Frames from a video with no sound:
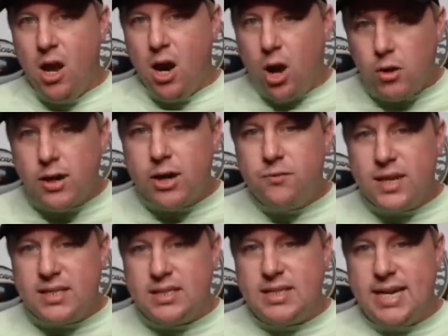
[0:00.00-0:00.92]
Earlier
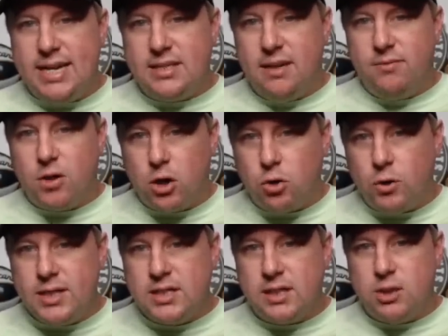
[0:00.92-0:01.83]
this season, the
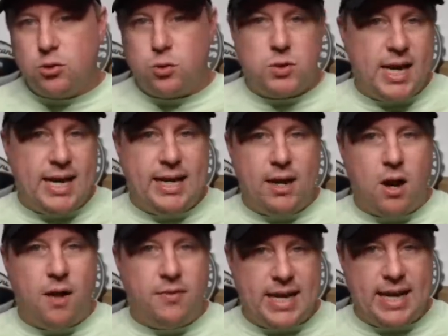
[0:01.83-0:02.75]
Grizzlies were taking
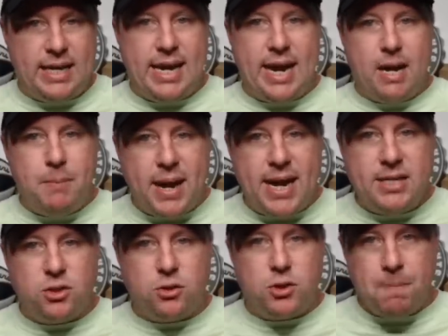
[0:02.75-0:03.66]
on the Indiana
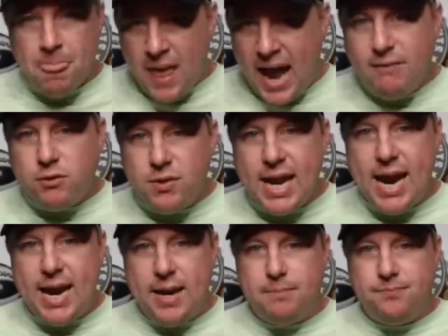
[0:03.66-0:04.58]
Pacers. After the
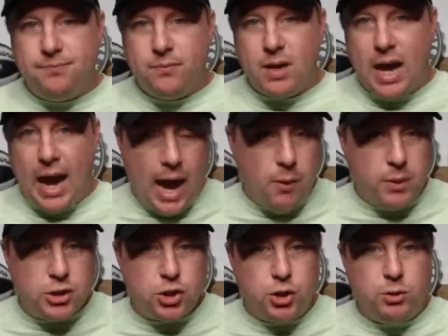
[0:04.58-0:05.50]
game, I
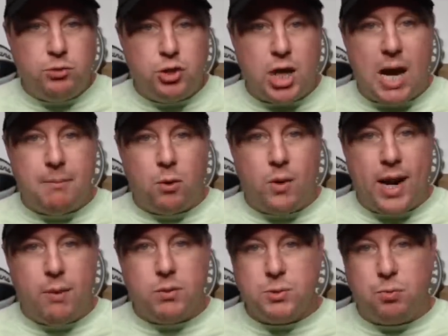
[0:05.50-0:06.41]
would assume Ja
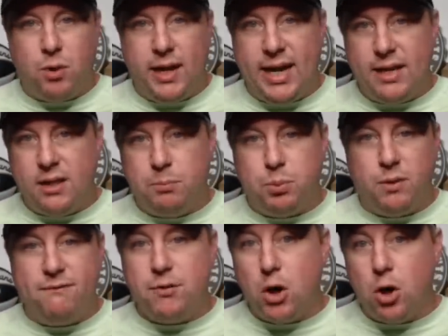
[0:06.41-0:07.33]
Morant was playing the
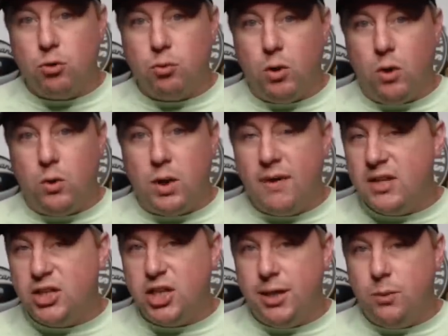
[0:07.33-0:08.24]
preferred role of
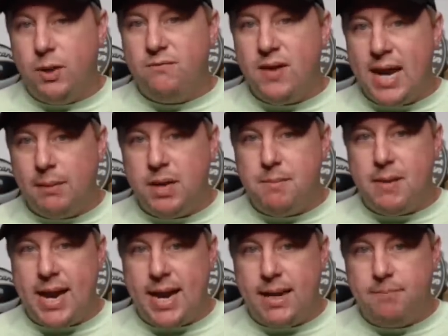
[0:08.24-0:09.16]
the genuine family
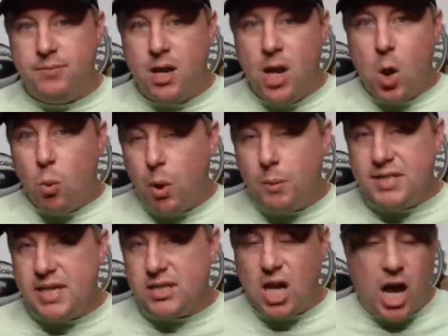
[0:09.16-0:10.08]
man. What
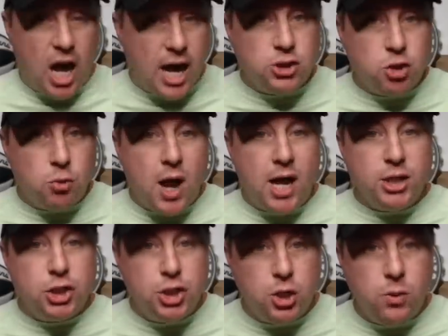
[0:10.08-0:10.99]
was his
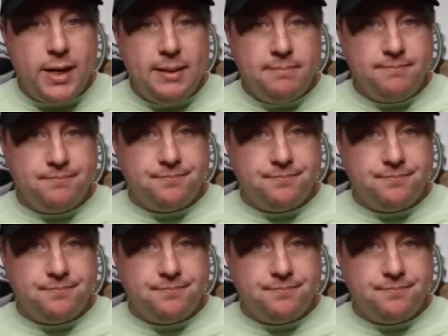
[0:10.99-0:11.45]
entourage doing?